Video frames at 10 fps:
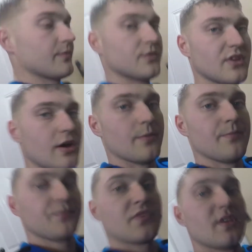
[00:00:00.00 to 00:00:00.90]
So
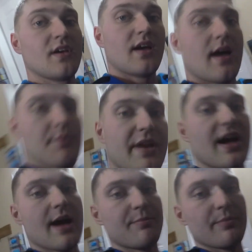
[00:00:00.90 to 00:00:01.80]
I'm gonna
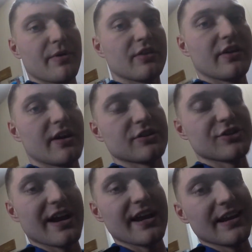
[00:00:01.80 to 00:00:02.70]
hop up under there and
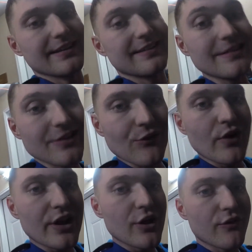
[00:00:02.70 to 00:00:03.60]
try and get a decent
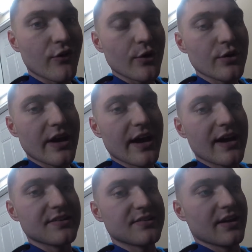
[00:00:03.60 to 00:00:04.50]
video for you
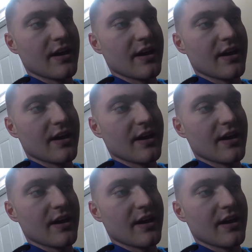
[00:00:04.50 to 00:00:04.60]
guys